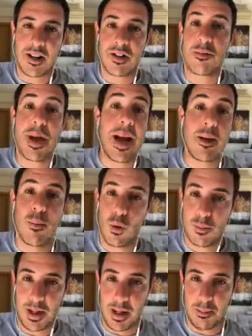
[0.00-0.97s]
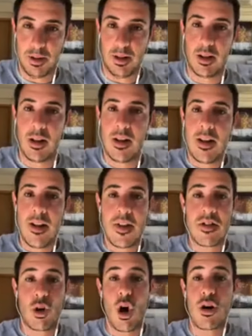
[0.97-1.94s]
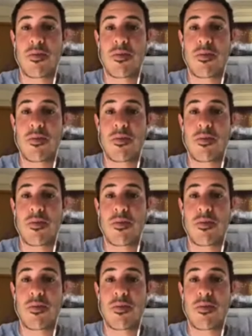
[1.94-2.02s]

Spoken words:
to pay more people. This costs